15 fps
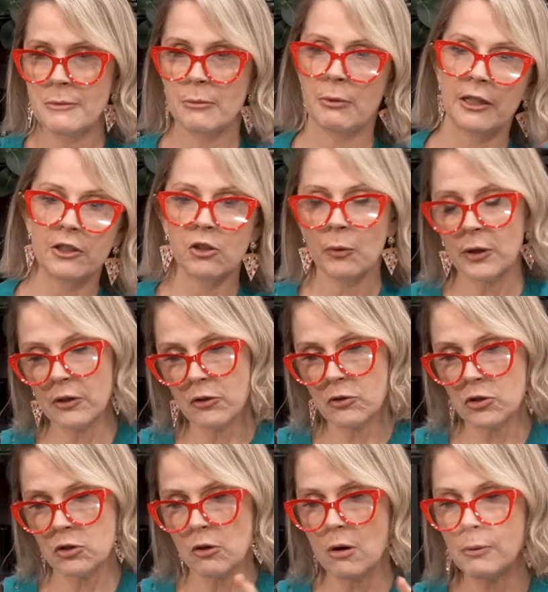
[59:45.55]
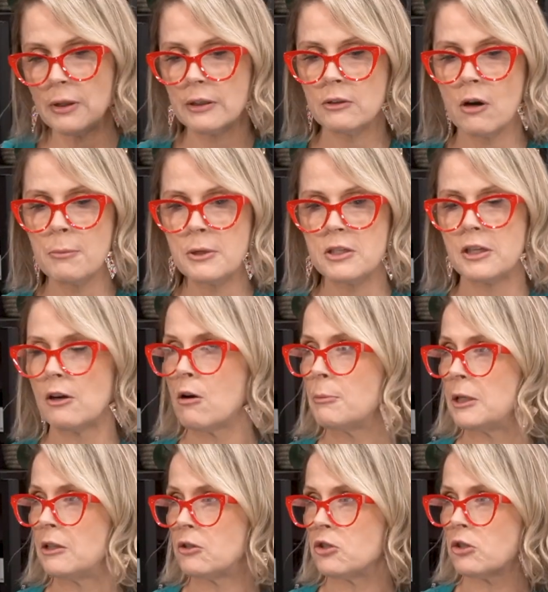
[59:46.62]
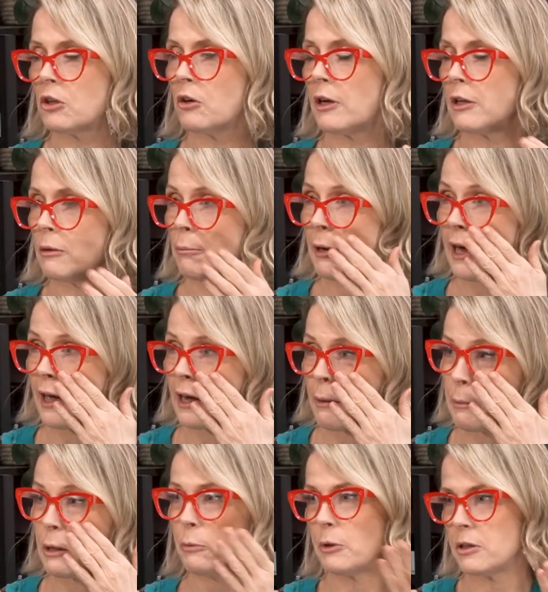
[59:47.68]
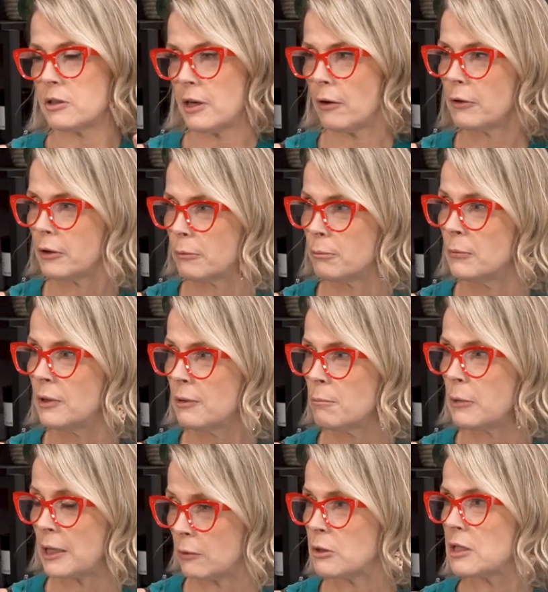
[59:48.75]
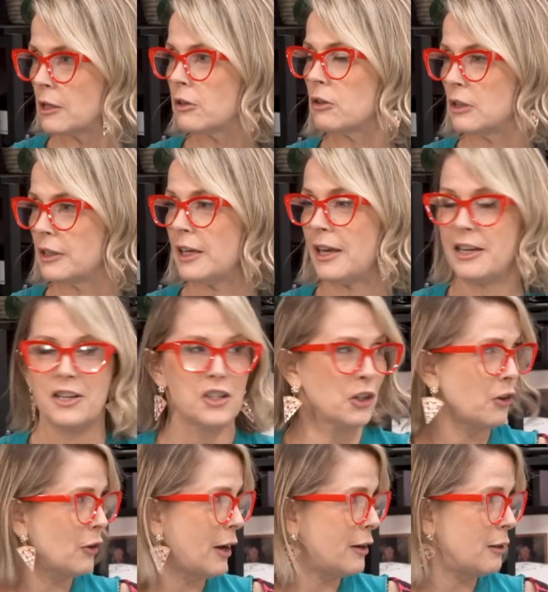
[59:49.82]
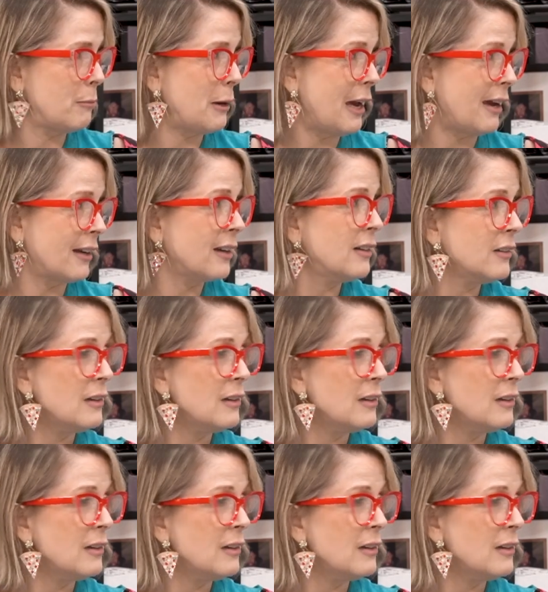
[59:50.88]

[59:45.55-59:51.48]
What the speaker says: They'd be like, do you want to go to the store? I'd be like, no, I'm going to stay home and eat the sugar out of the bag. I mean, I wouldn't tell them, but I was literally eating sugar out of the bag.